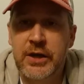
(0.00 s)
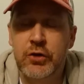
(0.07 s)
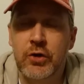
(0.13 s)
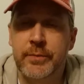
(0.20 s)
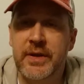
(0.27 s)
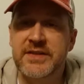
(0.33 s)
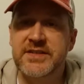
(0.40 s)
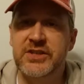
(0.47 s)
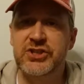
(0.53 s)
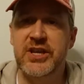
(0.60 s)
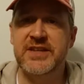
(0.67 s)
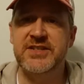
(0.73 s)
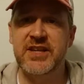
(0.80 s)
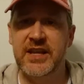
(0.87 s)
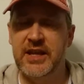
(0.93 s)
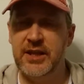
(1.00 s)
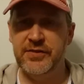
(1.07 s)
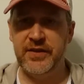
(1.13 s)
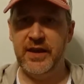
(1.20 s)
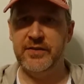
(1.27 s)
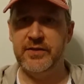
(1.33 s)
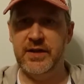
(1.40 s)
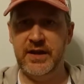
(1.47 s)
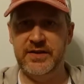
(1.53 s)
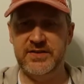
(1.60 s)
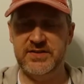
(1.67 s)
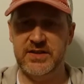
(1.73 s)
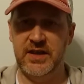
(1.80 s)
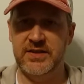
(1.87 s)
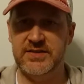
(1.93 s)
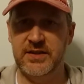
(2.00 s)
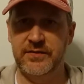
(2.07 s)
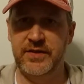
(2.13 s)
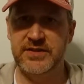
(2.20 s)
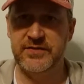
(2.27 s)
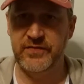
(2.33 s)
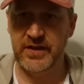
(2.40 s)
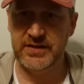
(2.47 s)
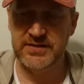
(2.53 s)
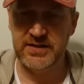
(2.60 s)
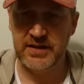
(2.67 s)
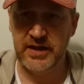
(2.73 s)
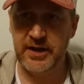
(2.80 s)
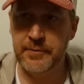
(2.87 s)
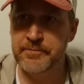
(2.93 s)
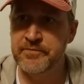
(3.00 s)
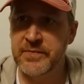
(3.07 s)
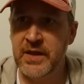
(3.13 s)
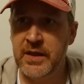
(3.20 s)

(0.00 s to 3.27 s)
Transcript: Now, I'm not suggesting anything that I discuss in this vid today